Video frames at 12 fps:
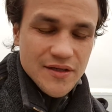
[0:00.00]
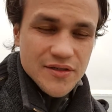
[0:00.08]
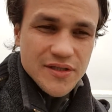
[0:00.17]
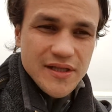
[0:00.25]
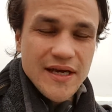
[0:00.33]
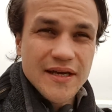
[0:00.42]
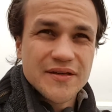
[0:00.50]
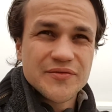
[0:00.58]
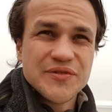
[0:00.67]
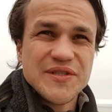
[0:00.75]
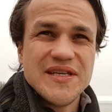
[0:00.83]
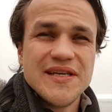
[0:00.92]
there's like a
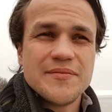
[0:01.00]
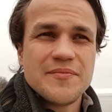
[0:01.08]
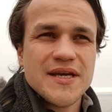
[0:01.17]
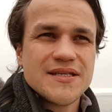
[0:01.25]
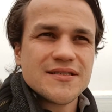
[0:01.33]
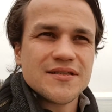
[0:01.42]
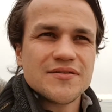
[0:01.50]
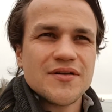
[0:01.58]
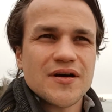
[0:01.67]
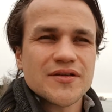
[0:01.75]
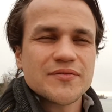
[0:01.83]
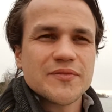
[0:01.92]
really amazing
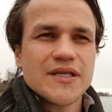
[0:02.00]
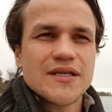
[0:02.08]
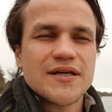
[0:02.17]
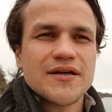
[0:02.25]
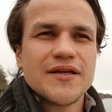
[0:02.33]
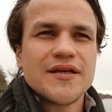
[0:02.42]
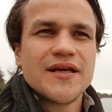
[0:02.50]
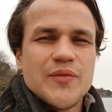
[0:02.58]
documentary